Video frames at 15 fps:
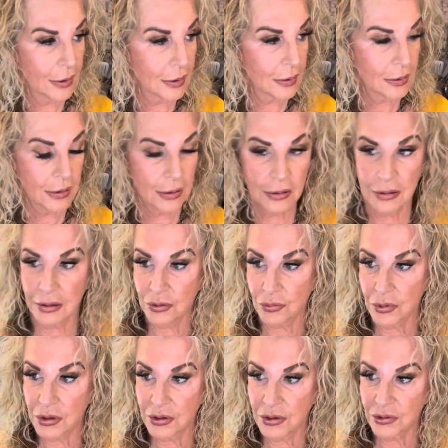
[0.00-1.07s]
a little on the
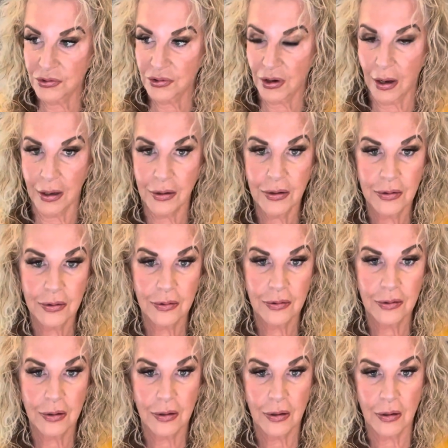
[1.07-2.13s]
windy side.
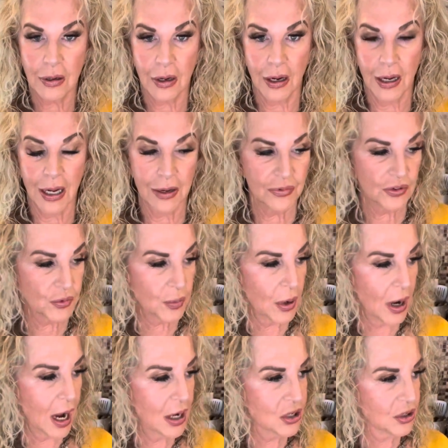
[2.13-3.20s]
I have this
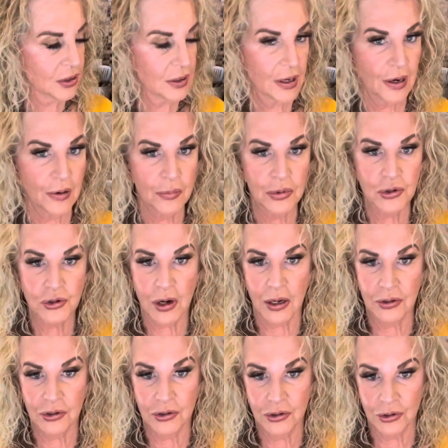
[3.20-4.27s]
project that I've been trying
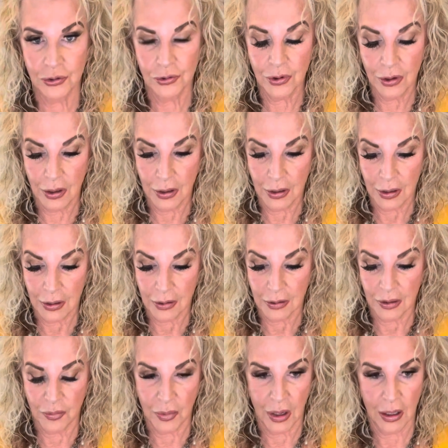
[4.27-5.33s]
to do
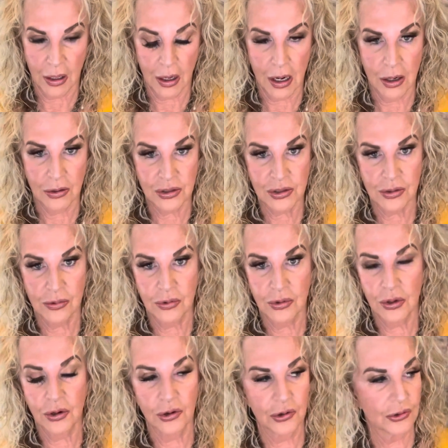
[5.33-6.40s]
in my house
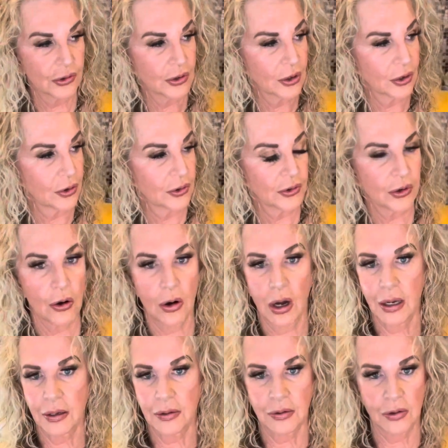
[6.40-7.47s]
years and years ago.
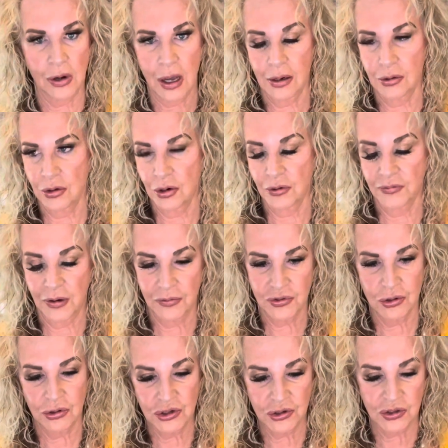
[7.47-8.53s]
I don't know if I've
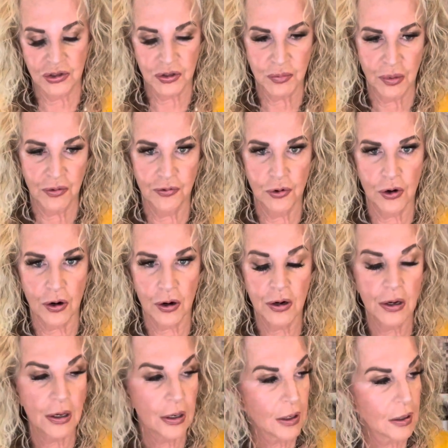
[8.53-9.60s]
told you this before,
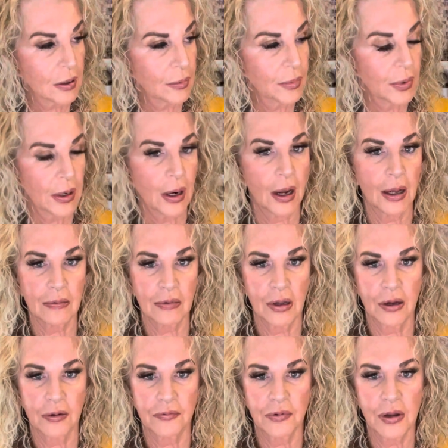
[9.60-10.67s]
but I
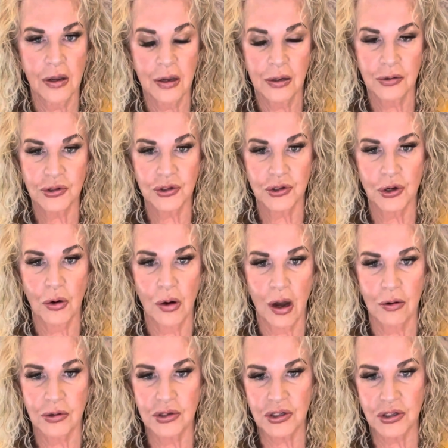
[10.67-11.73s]
love to go
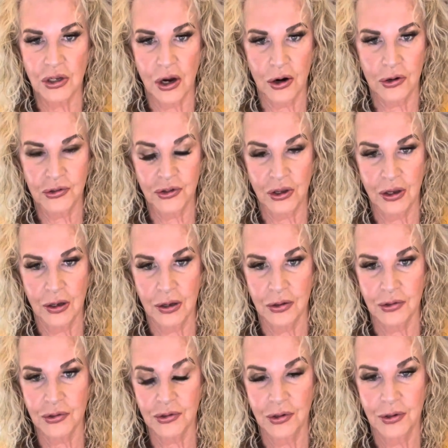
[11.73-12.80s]
out to yard
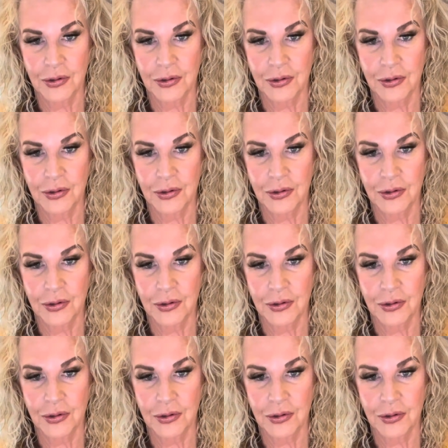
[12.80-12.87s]
sales